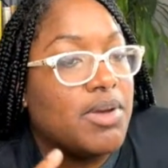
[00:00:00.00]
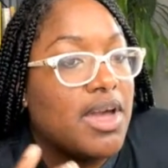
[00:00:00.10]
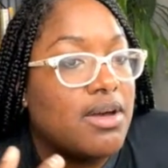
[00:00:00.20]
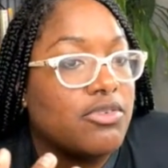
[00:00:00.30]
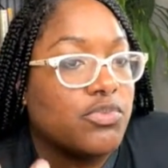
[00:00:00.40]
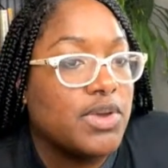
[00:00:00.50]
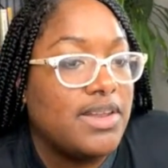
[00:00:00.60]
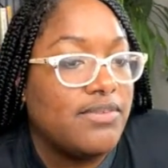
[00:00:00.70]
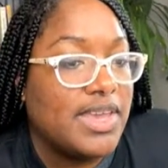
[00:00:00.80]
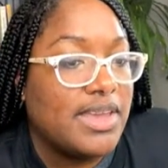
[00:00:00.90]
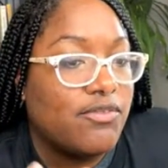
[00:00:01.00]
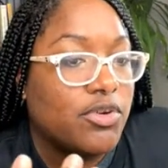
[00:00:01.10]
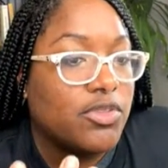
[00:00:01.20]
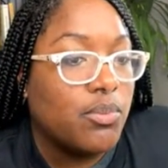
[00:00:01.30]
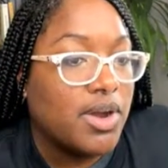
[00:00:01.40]
becomes relevant
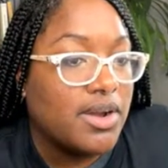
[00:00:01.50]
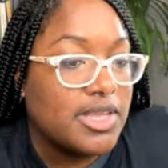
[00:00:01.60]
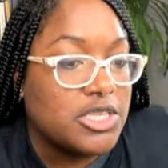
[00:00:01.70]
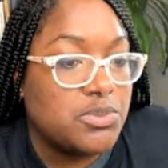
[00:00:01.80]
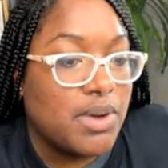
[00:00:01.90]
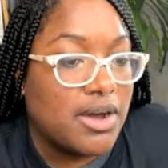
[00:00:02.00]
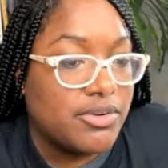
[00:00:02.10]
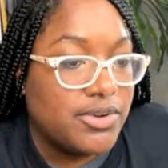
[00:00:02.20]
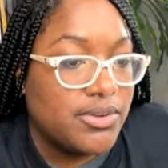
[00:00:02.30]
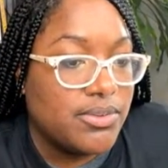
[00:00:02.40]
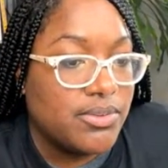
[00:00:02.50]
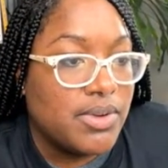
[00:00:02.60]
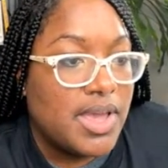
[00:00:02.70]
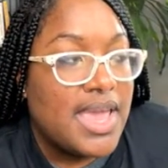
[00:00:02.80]
for the work that you all do,